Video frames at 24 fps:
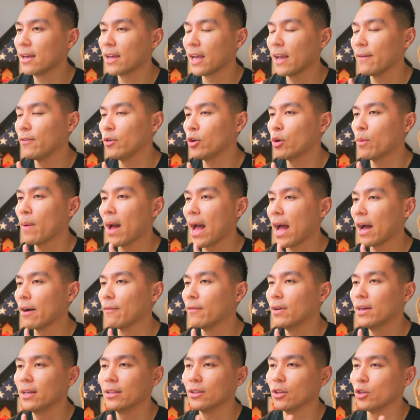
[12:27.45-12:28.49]
if you don't
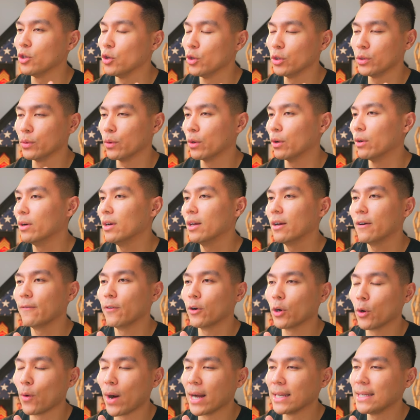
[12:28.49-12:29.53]
have the usual
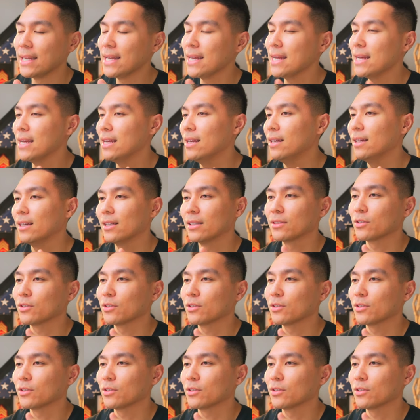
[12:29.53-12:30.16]
photo ID,